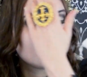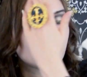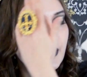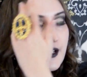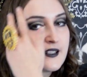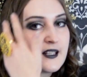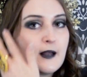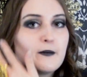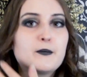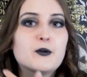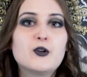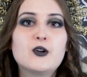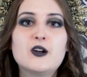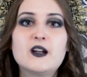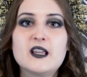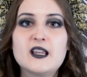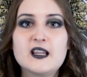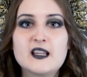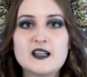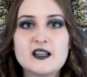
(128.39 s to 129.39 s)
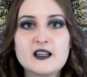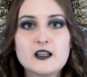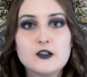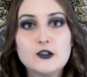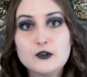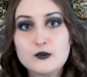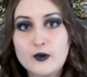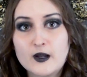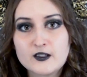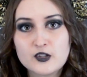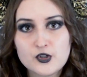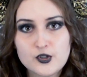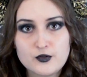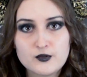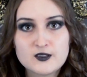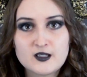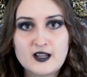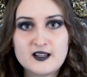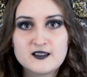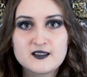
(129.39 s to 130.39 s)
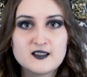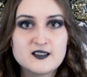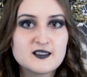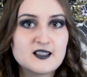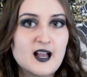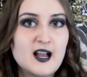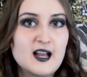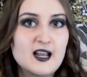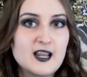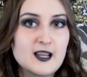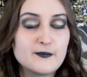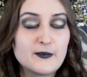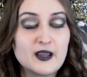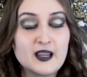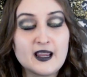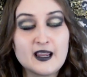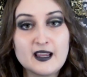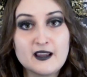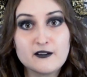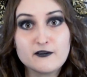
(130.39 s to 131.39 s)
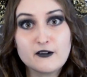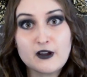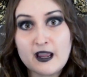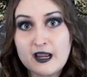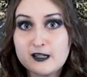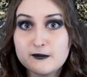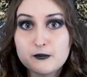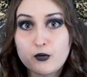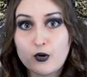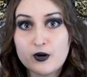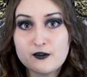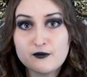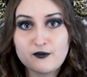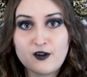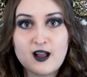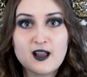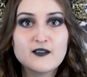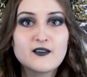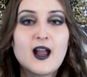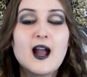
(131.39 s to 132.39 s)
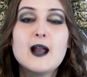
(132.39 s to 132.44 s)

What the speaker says: For example, in US shoe sizes, I'm a 8.5.